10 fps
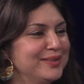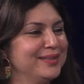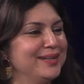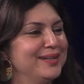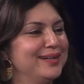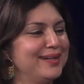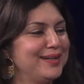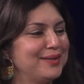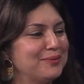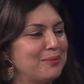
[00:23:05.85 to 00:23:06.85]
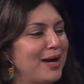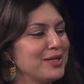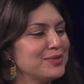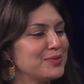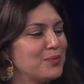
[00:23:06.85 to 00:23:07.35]
Sure. Uh,
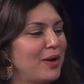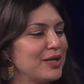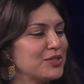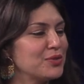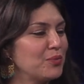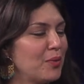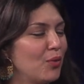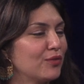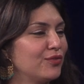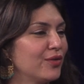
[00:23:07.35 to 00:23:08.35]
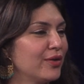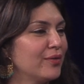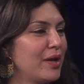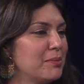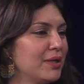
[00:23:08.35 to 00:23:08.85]
why, why should we vote for
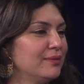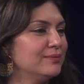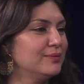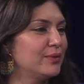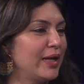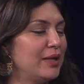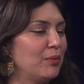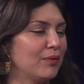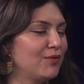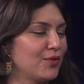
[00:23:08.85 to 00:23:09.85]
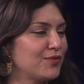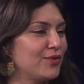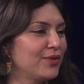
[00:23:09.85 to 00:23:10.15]
you, Amy? or anyone vote for you?